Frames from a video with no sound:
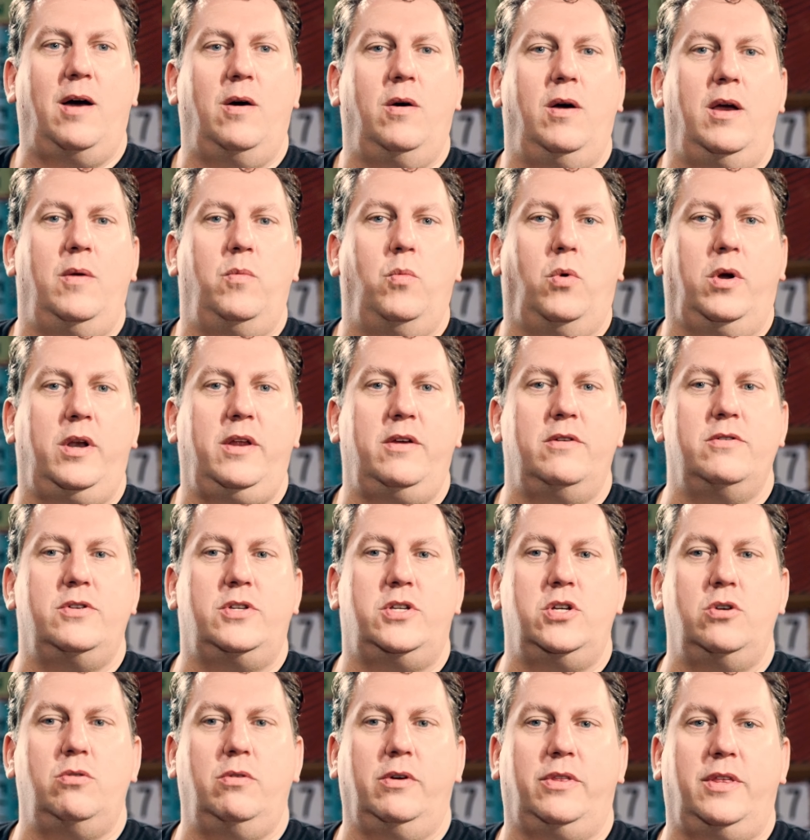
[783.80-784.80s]
And what do you
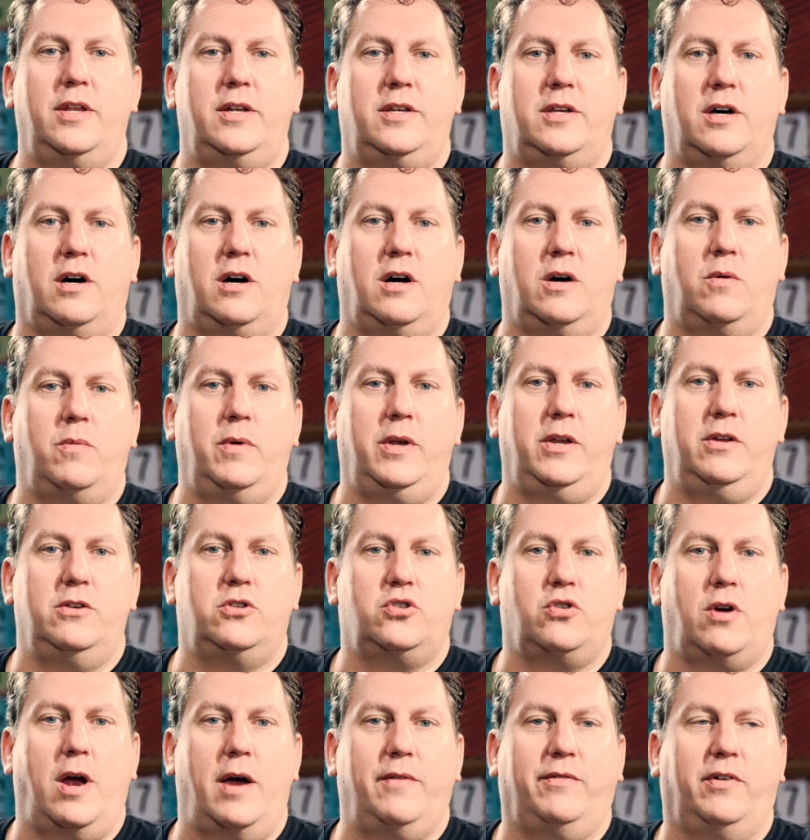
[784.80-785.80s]
do with a dog when you
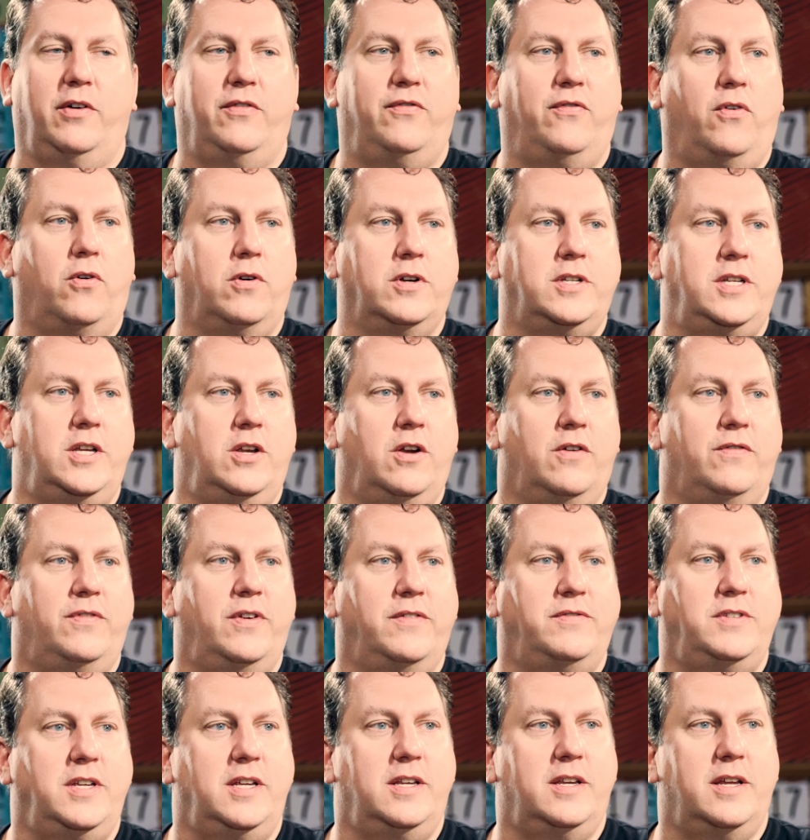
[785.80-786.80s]
travel 14 or
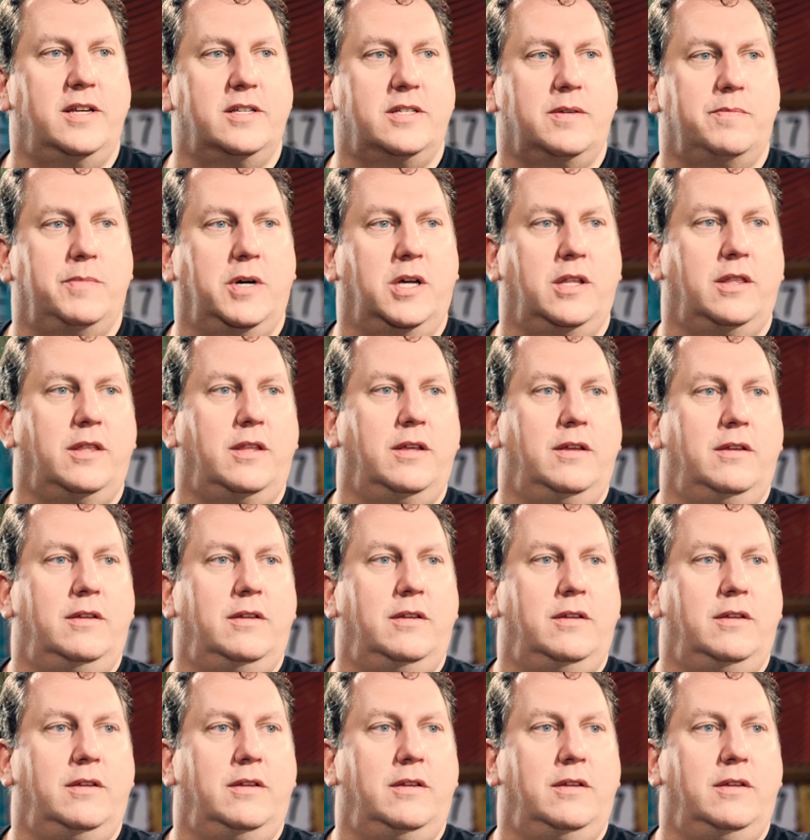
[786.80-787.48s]
15 days a month?